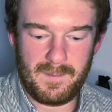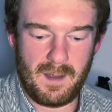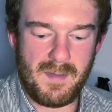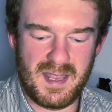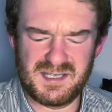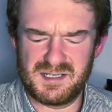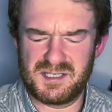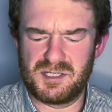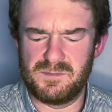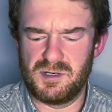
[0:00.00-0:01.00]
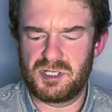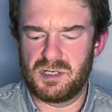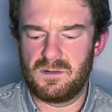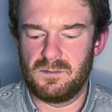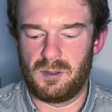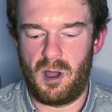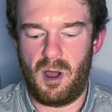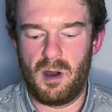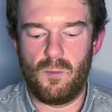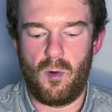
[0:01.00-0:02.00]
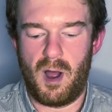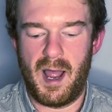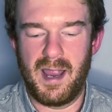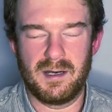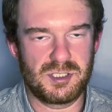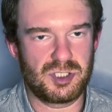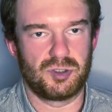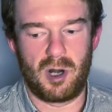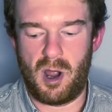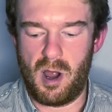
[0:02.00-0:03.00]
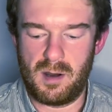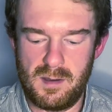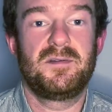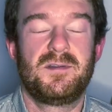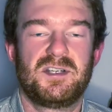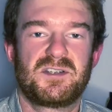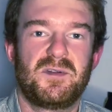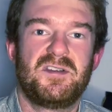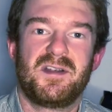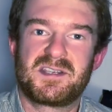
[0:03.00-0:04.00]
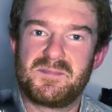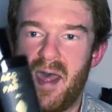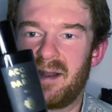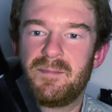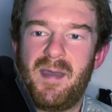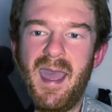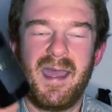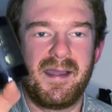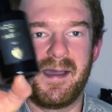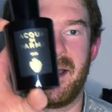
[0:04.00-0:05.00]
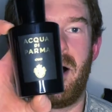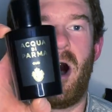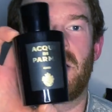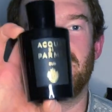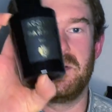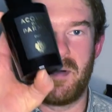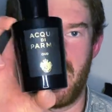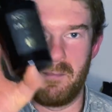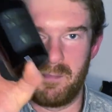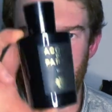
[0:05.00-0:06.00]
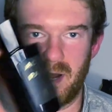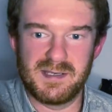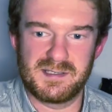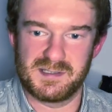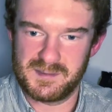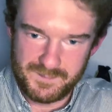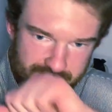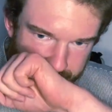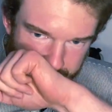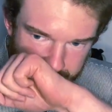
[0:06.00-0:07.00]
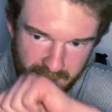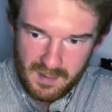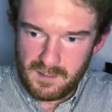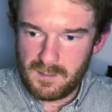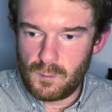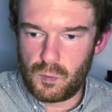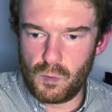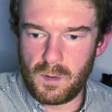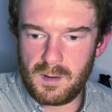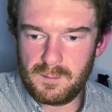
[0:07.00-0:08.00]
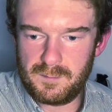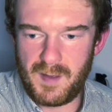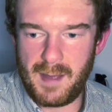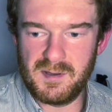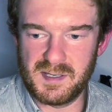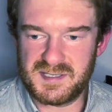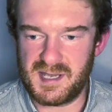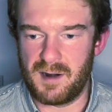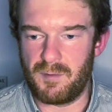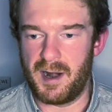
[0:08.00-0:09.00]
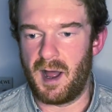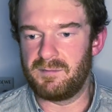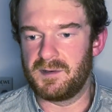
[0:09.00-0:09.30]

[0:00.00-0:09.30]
Amazing distribution, long, wide, strong, just what you'd expect paying Acqua di Parma prices. Whew, fabulous scent right off the